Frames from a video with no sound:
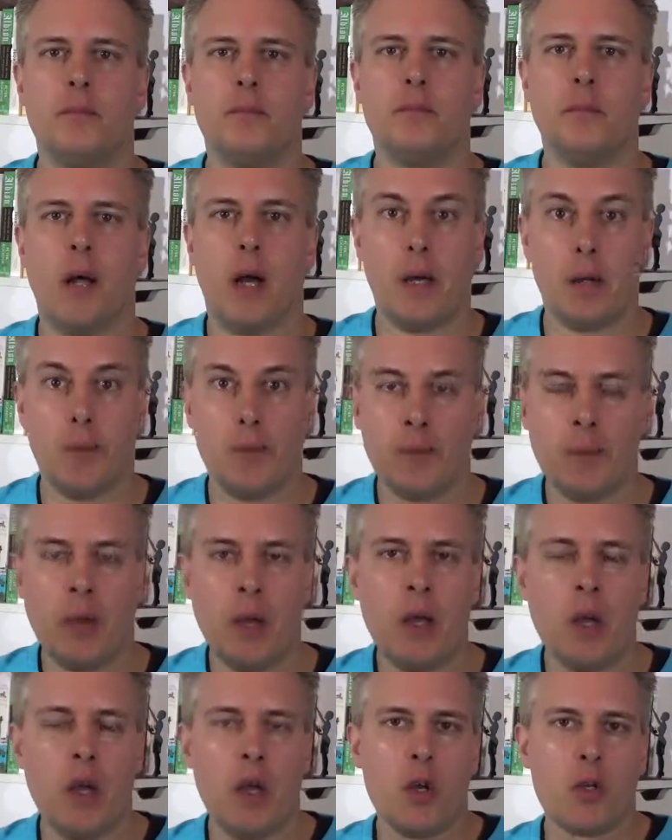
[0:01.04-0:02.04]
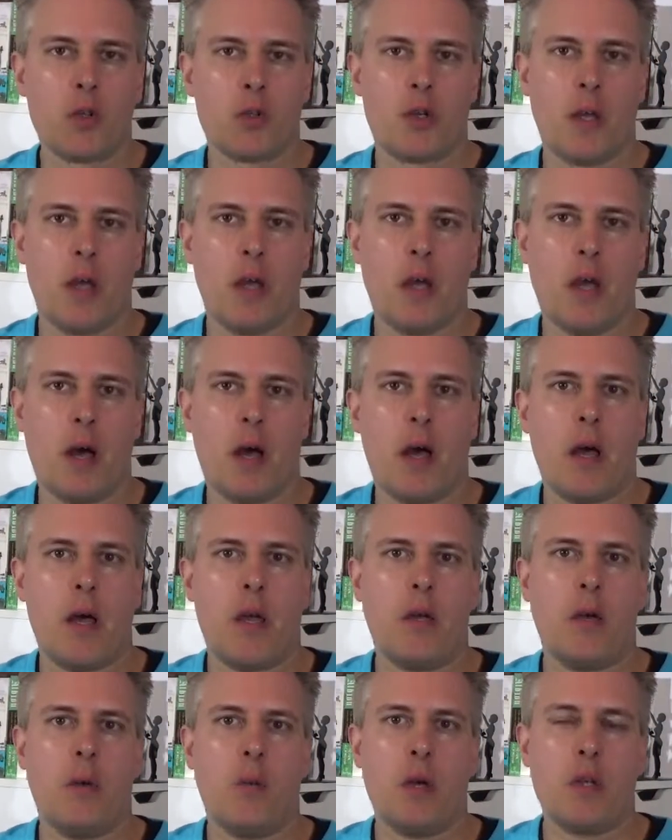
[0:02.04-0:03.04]
Hi! Today
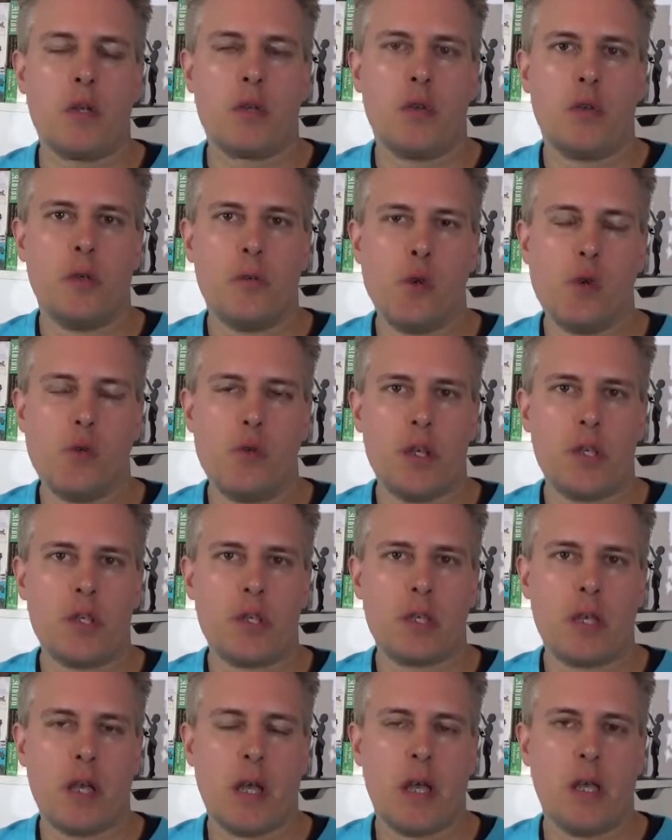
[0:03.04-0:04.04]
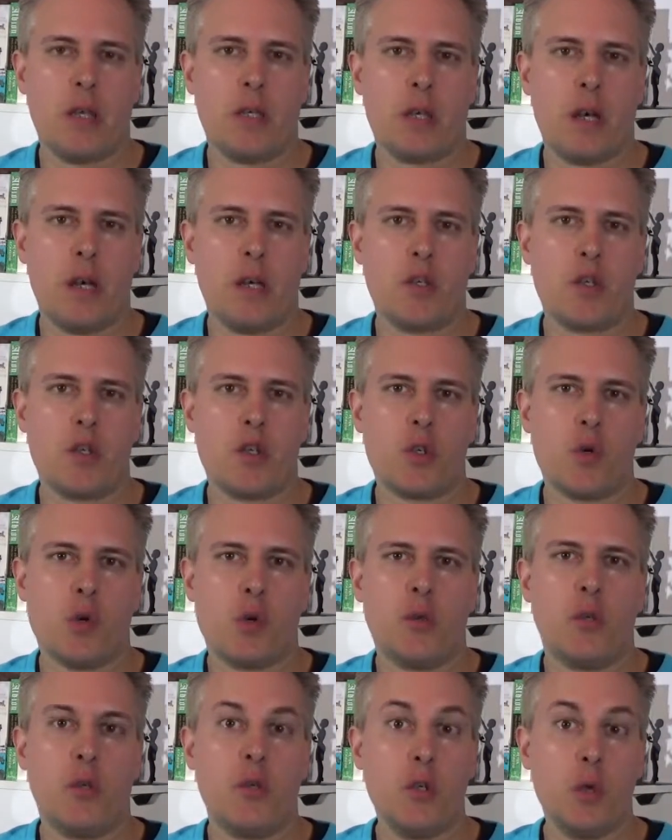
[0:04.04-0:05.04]
I went to the movies and I saw
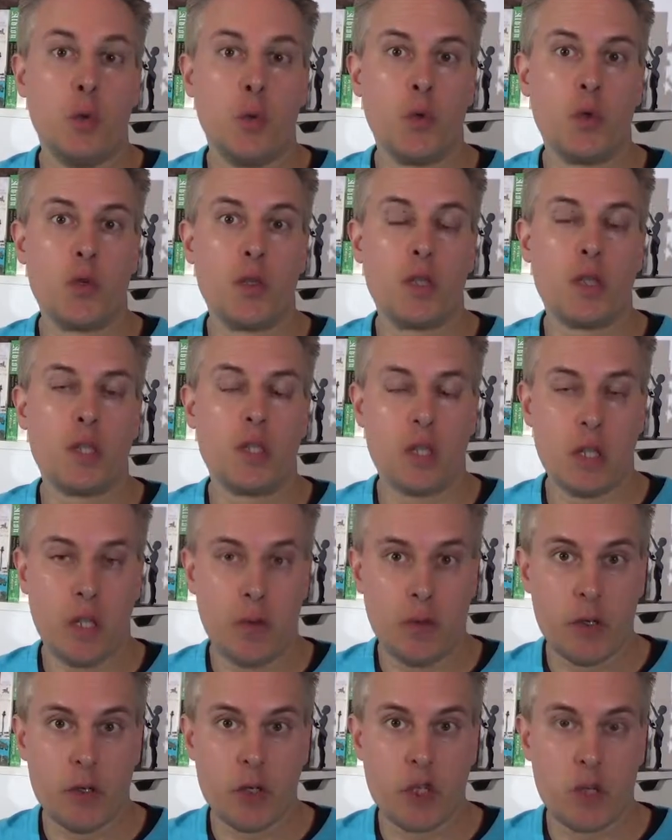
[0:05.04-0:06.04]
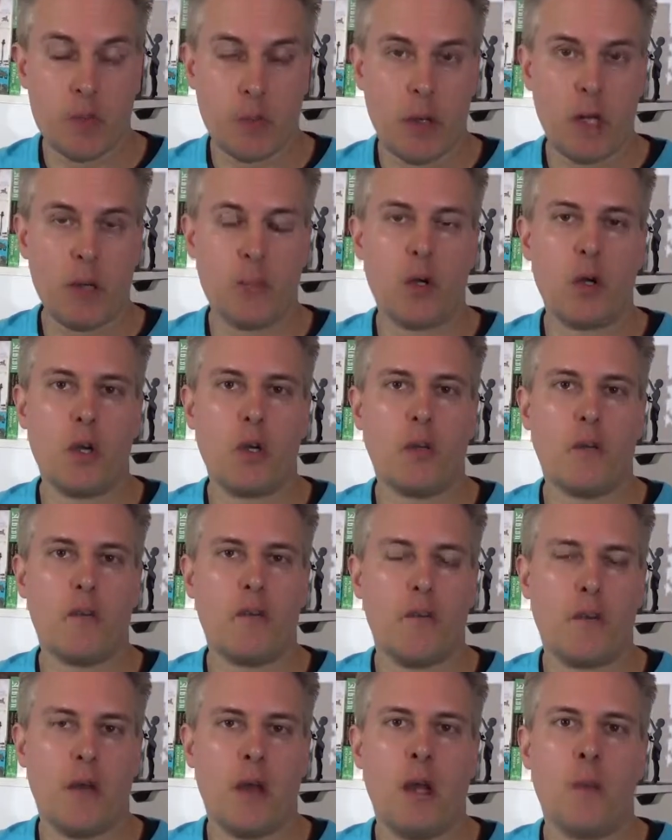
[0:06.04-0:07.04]
the new Steven Spielberg
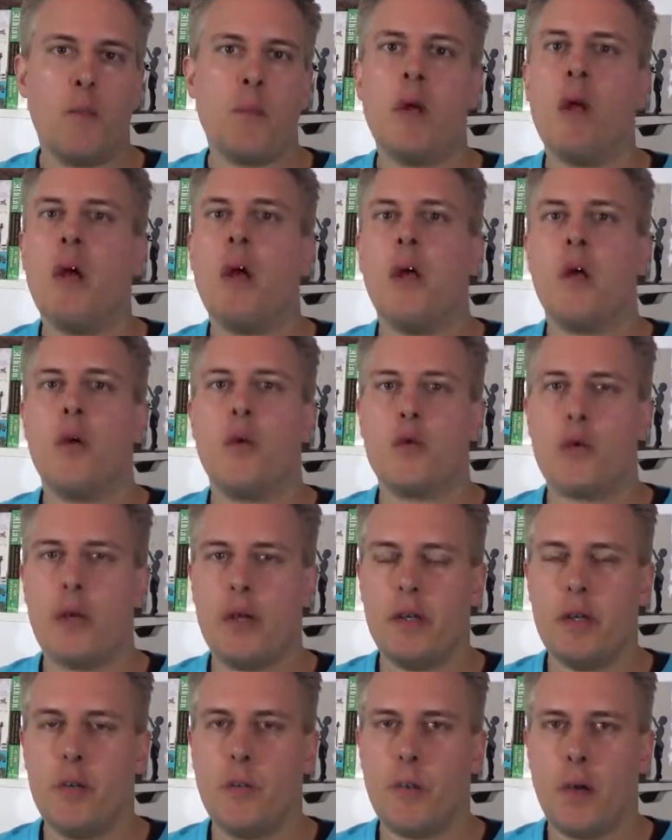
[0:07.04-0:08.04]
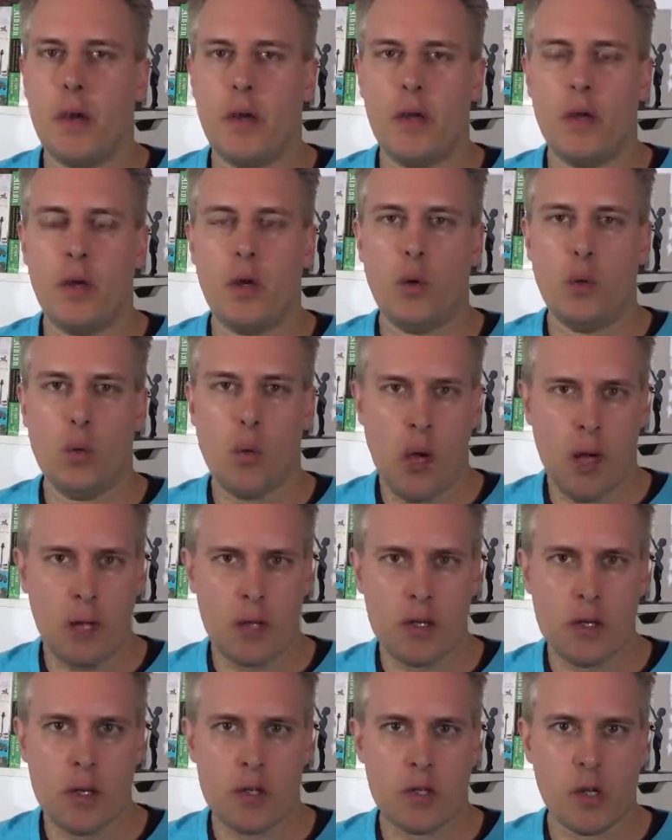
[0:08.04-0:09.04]
film Ready Player
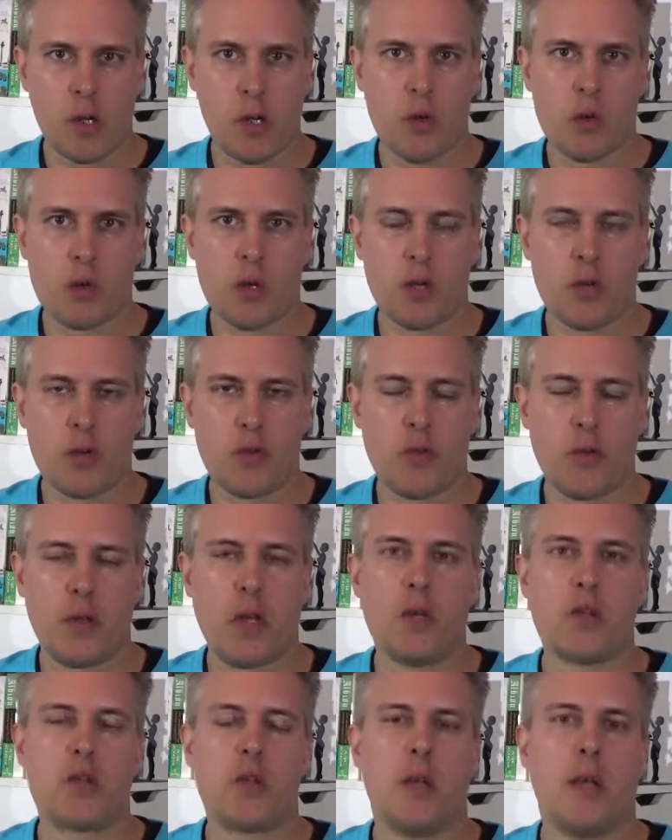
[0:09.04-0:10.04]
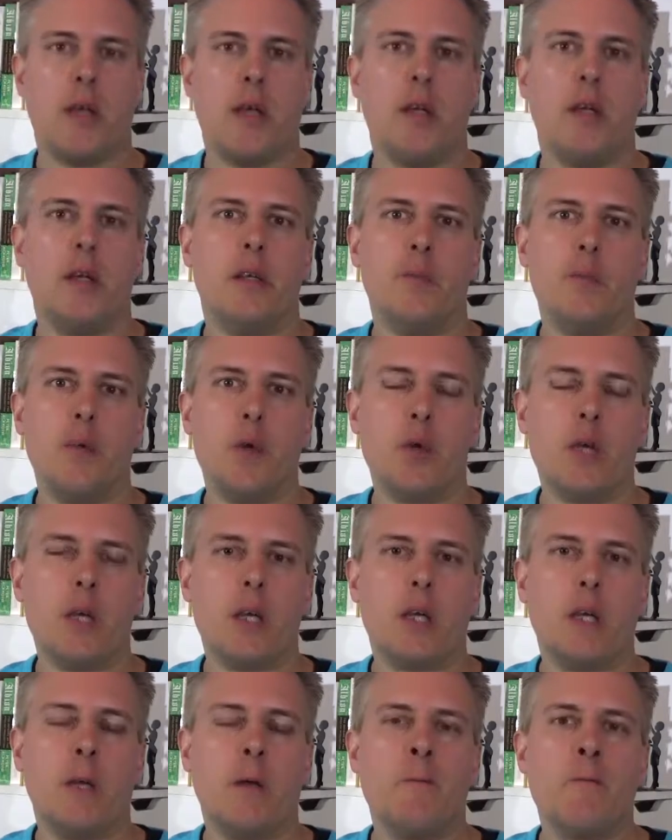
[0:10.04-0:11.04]
One at a local theater here in
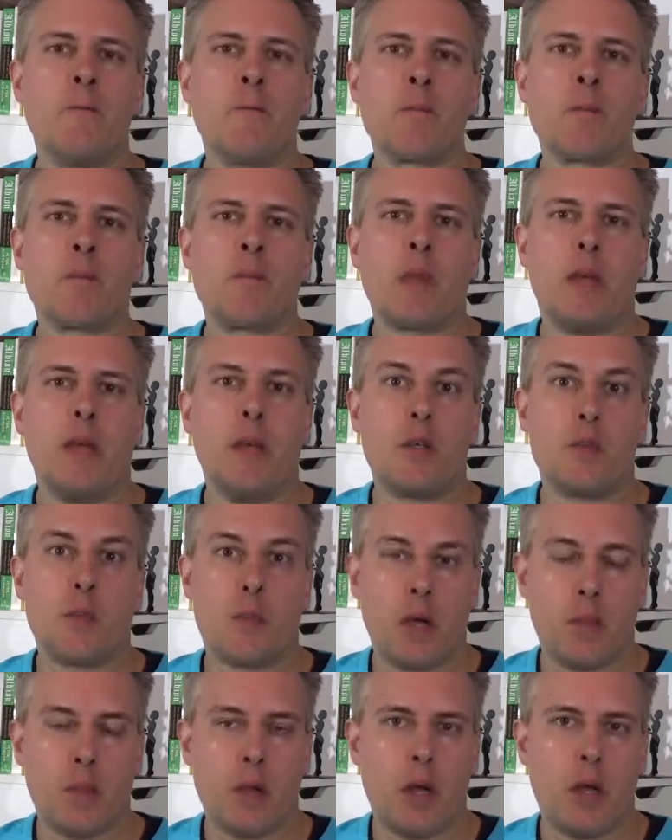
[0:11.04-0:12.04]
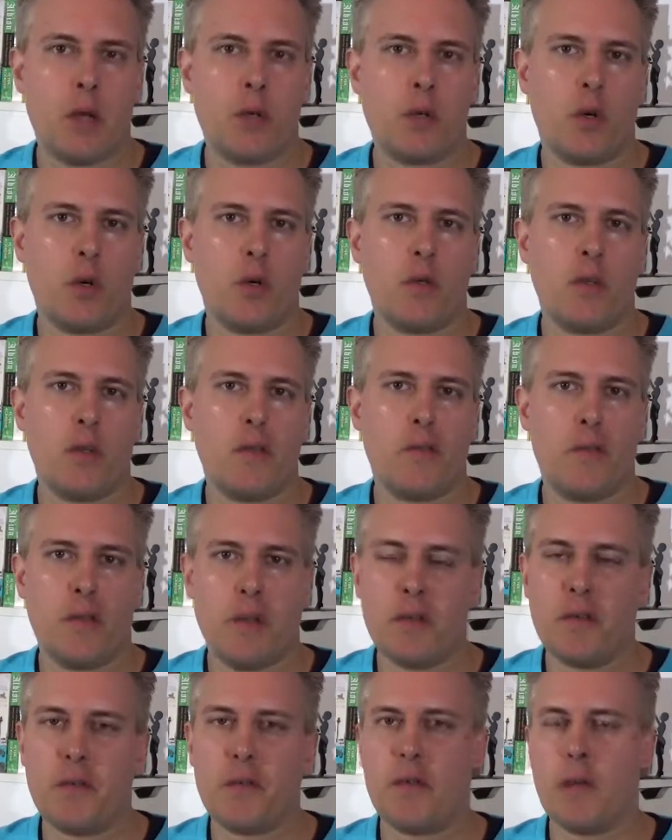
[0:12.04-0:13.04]
Munich. It premiered on the
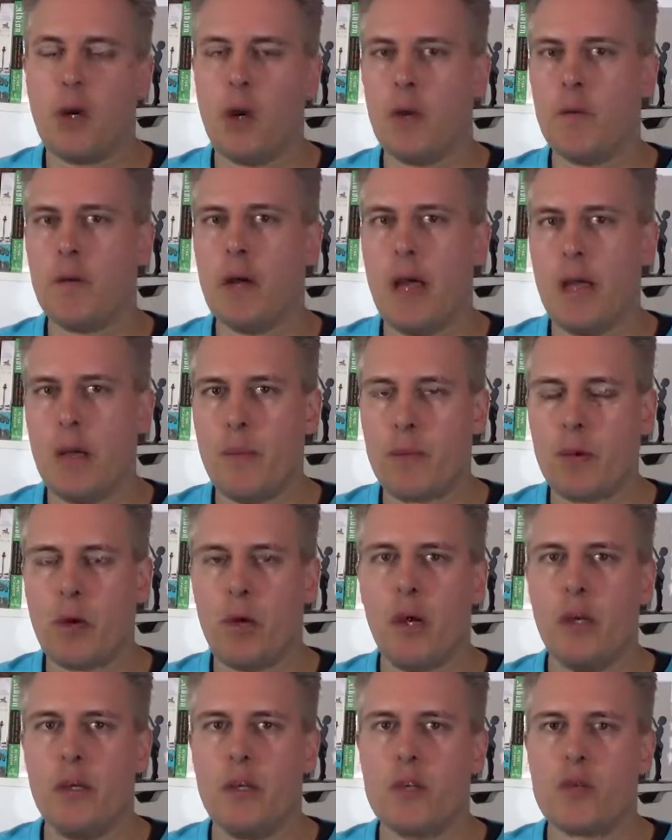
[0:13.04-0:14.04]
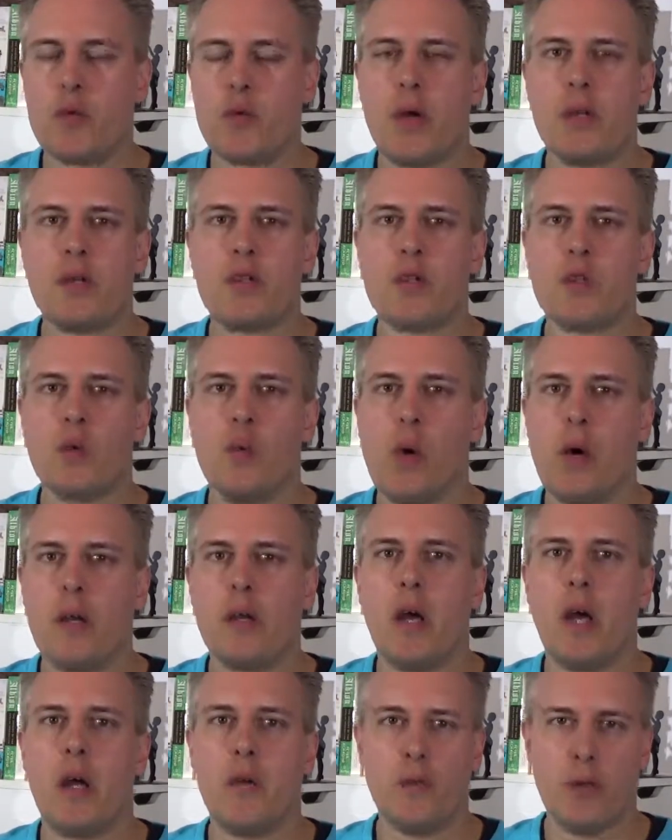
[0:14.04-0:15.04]
5th of April and it runs
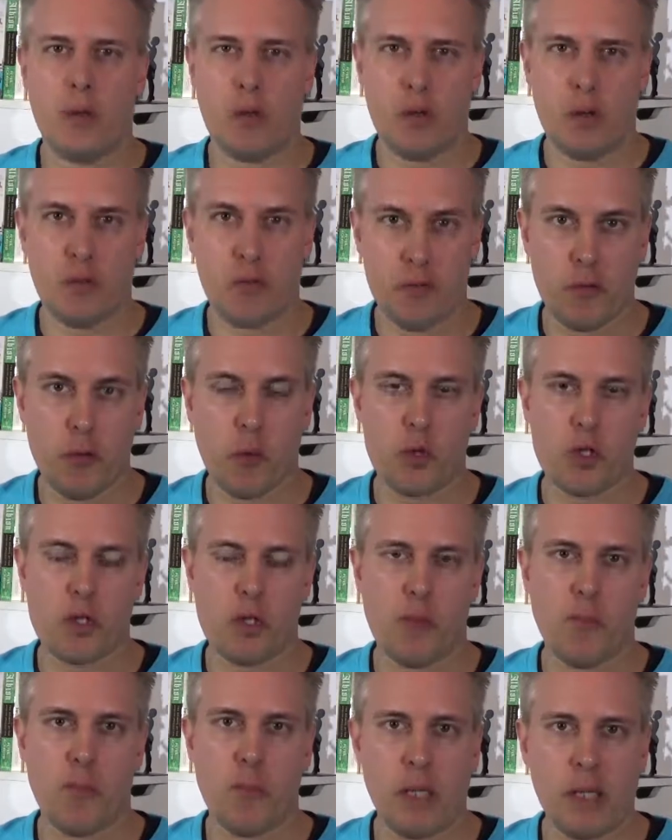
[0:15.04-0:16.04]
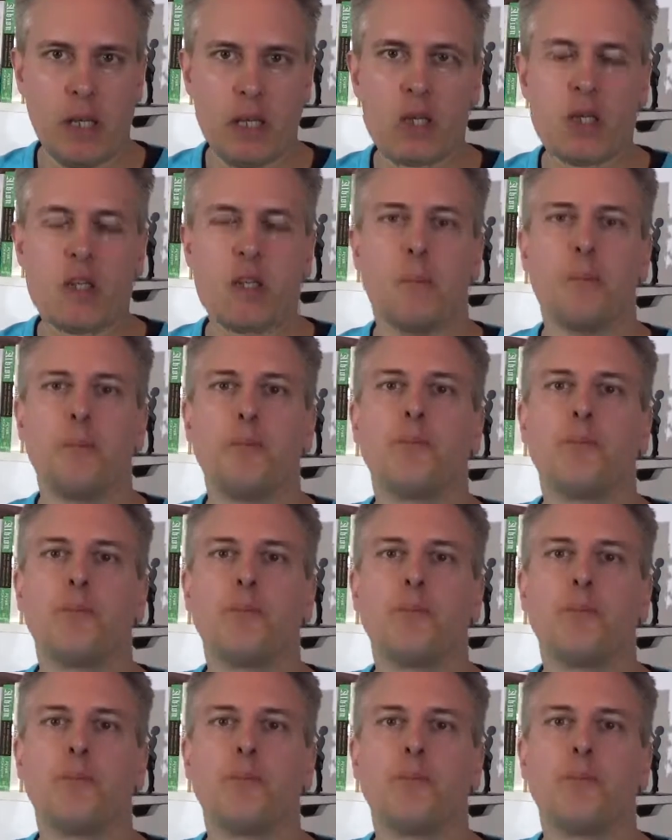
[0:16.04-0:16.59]
140 minutes.